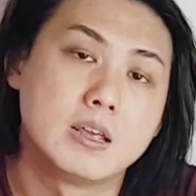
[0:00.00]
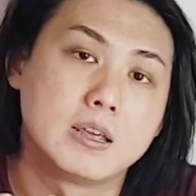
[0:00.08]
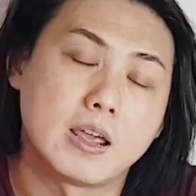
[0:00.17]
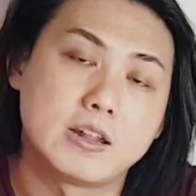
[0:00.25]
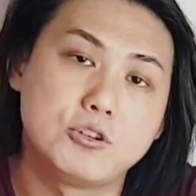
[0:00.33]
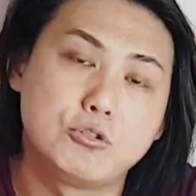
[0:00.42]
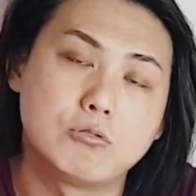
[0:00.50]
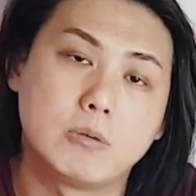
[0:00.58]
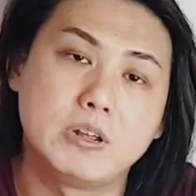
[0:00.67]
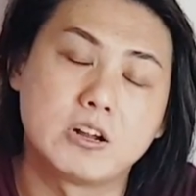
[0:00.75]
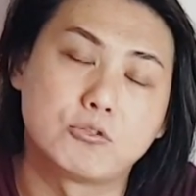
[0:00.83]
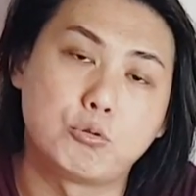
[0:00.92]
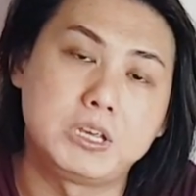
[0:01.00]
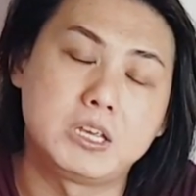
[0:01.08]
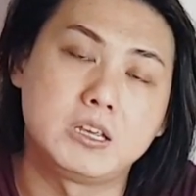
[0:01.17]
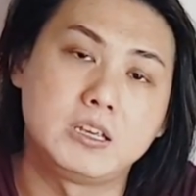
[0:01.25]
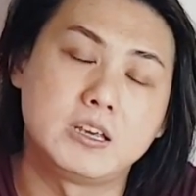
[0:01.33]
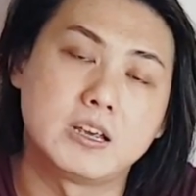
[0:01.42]
and you do a bit of
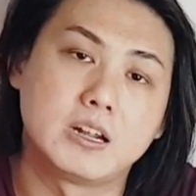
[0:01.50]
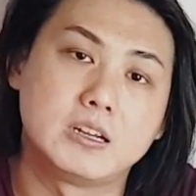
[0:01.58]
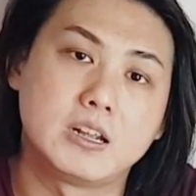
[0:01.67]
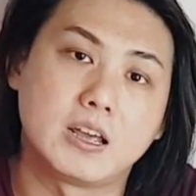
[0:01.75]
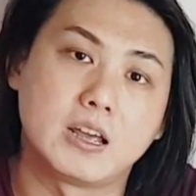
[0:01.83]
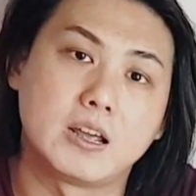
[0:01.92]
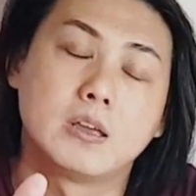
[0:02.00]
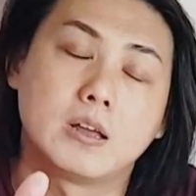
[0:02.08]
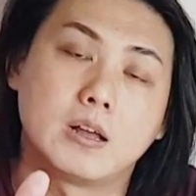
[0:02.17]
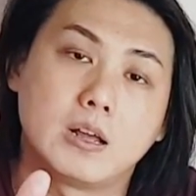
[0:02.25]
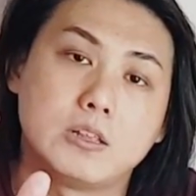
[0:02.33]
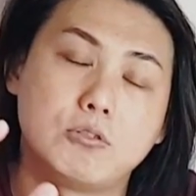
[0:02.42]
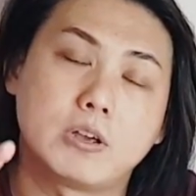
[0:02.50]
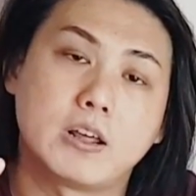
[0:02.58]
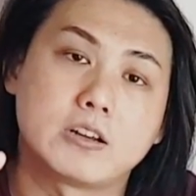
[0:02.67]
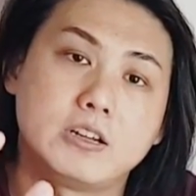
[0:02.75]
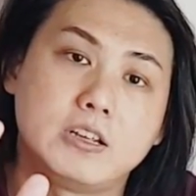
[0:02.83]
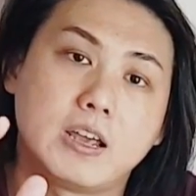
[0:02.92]
tweaking here and there, you can
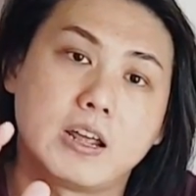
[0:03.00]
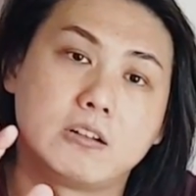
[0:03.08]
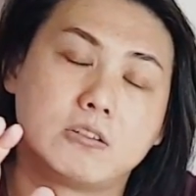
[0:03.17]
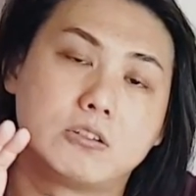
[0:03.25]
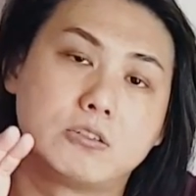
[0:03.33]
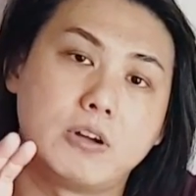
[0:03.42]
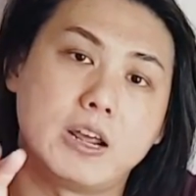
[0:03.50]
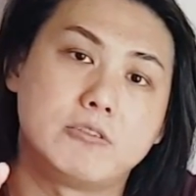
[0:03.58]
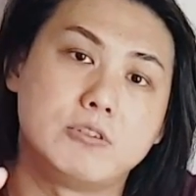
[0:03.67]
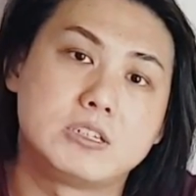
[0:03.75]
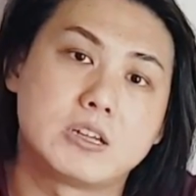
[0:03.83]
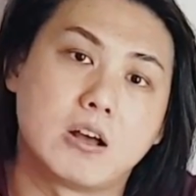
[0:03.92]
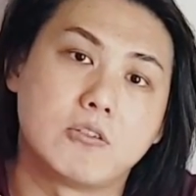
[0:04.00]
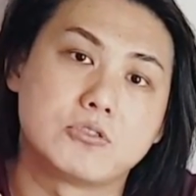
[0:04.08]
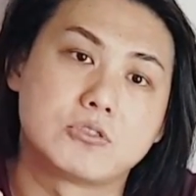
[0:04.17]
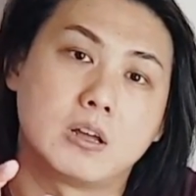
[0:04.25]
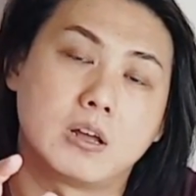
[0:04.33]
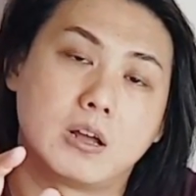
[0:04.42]
actually get great
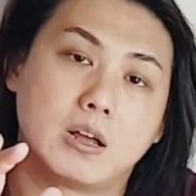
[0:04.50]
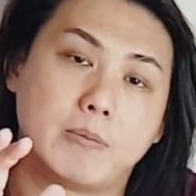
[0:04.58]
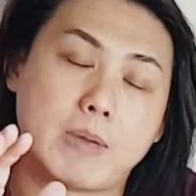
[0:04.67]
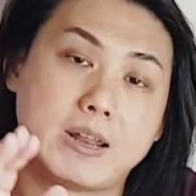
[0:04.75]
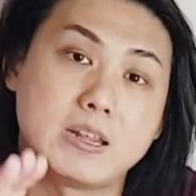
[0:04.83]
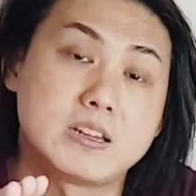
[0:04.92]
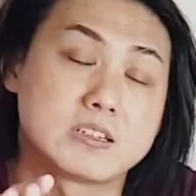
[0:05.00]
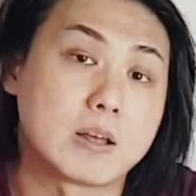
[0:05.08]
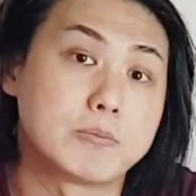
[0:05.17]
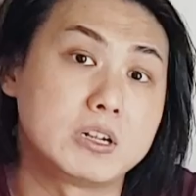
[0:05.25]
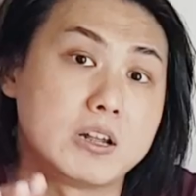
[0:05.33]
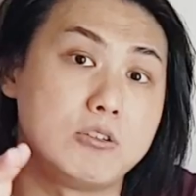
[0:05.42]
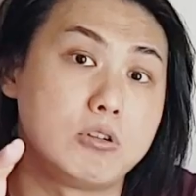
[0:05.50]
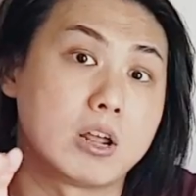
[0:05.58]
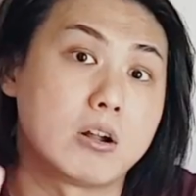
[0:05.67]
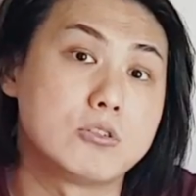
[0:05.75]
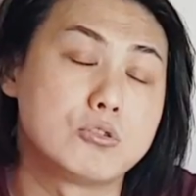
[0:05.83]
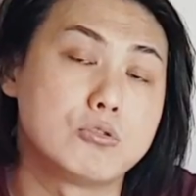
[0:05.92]
results. And this is something that you
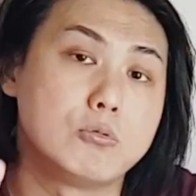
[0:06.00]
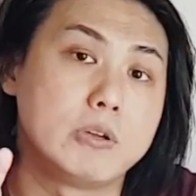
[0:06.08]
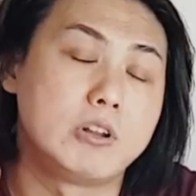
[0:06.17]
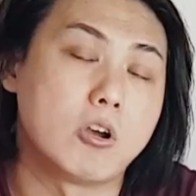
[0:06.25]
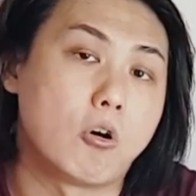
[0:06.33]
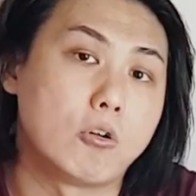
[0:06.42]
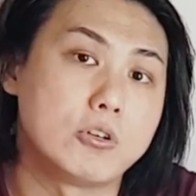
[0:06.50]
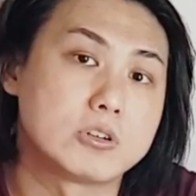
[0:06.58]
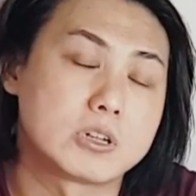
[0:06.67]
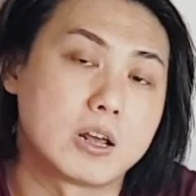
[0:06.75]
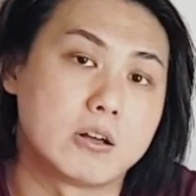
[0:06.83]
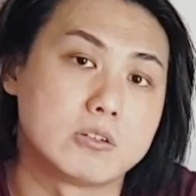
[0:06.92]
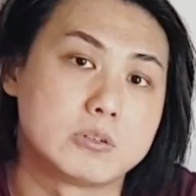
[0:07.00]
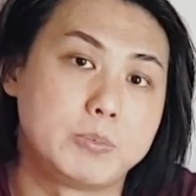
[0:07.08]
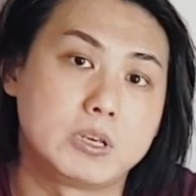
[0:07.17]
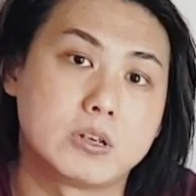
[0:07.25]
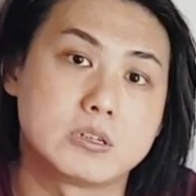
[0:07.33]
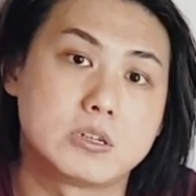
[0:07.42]
cannot do with the audio styles,
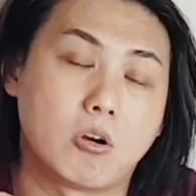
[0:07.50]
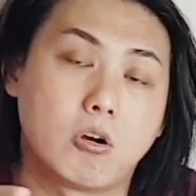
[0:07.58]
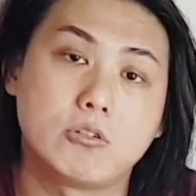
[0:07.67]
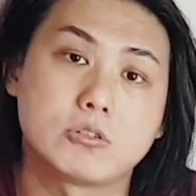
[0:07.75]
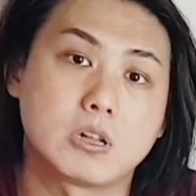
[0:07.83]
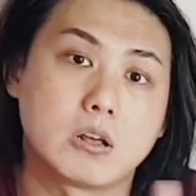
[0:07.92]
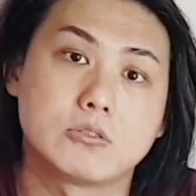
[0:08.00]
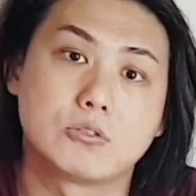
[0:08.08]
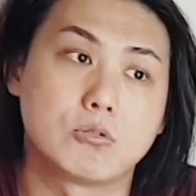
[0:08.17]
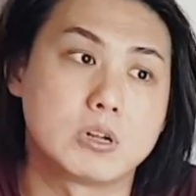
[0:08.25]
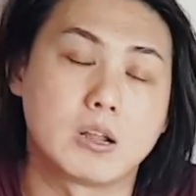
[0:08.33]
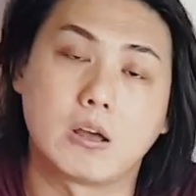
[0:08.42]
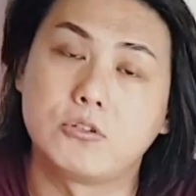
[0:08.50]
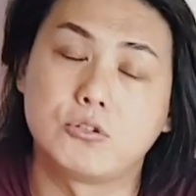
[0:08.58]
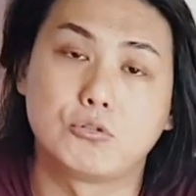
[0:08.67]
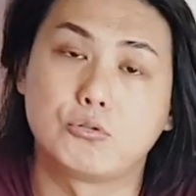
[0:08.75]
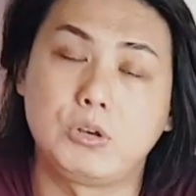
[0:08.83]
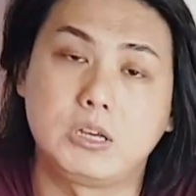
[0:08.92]
because the audio styles don't allow you
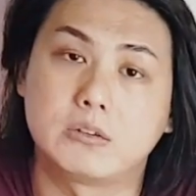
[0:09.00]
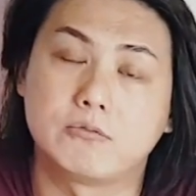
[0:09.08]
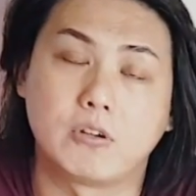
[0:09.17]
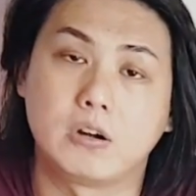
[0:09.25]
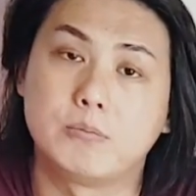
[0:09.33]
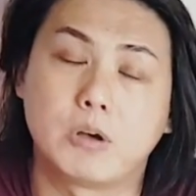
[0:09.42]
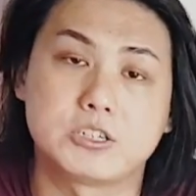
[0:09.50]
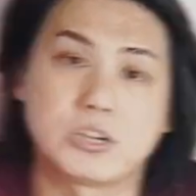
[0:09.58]
to tweak very much